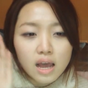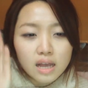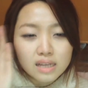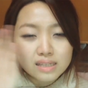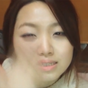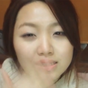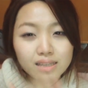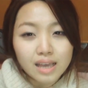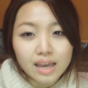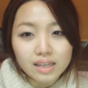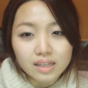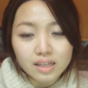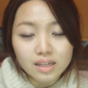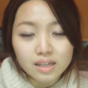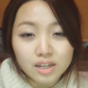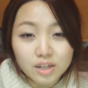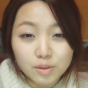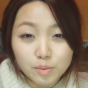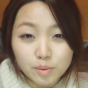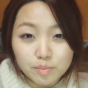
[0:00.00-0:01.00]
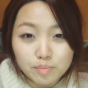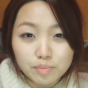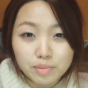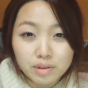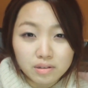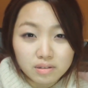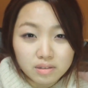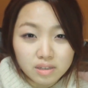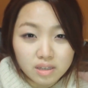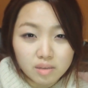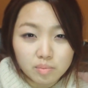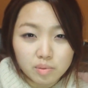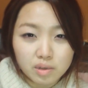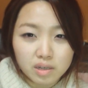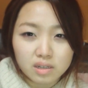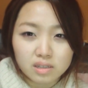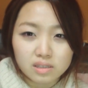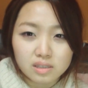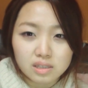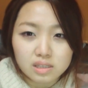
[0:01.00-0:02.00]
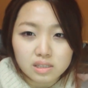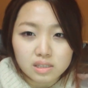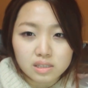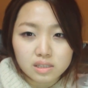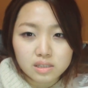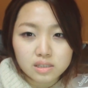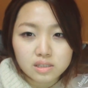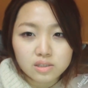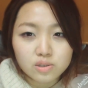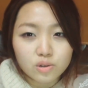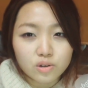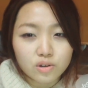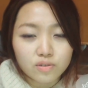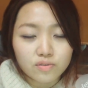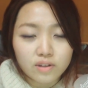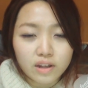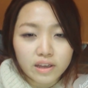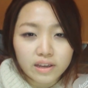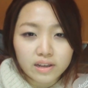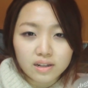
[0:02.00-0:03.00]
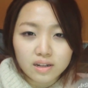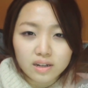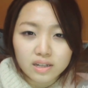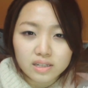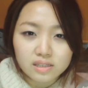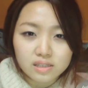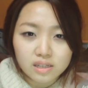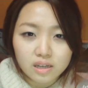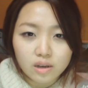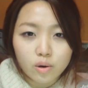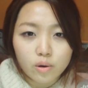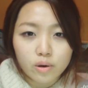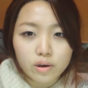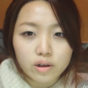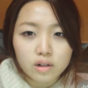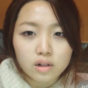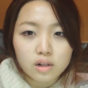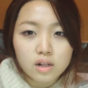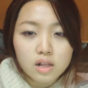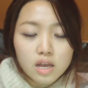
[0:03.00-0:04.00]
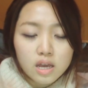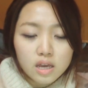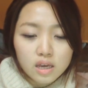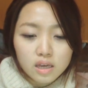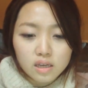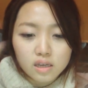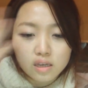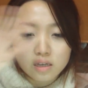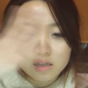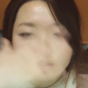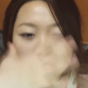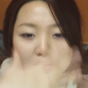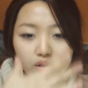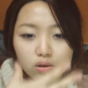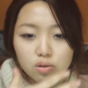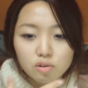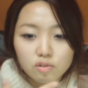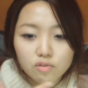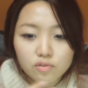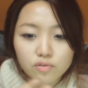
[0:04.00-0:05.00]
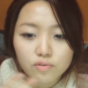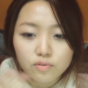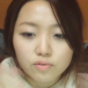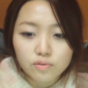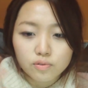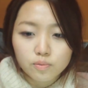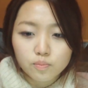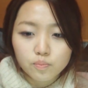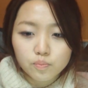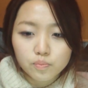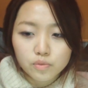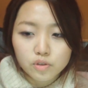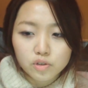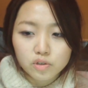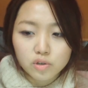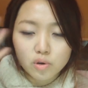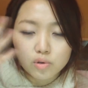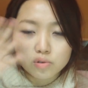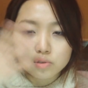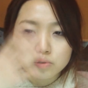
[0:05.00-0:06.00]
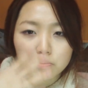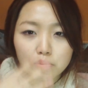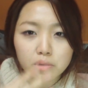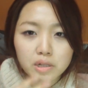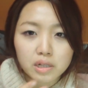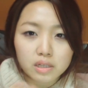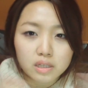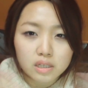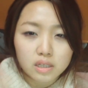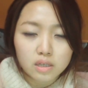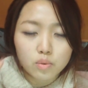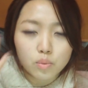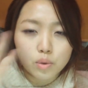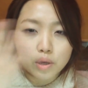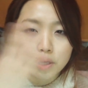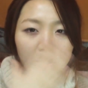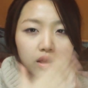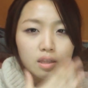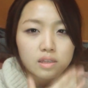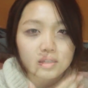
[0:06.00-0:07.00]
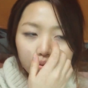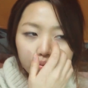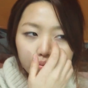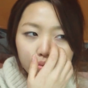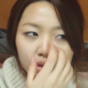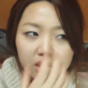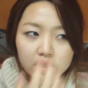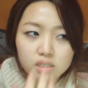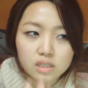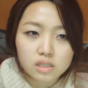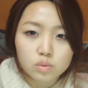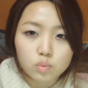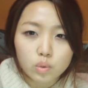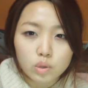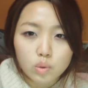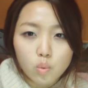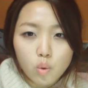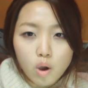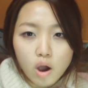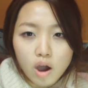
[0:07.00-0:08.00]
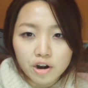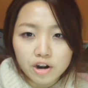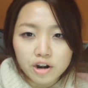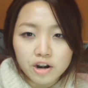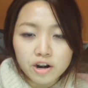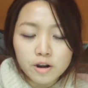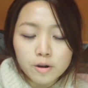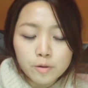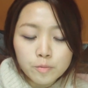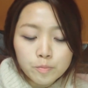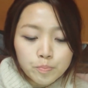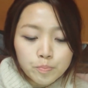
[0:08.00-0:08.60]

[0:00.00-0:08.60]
sight a little bit milky because it's sort of like cleansing oil. It sort of goes milky when it mixes with water.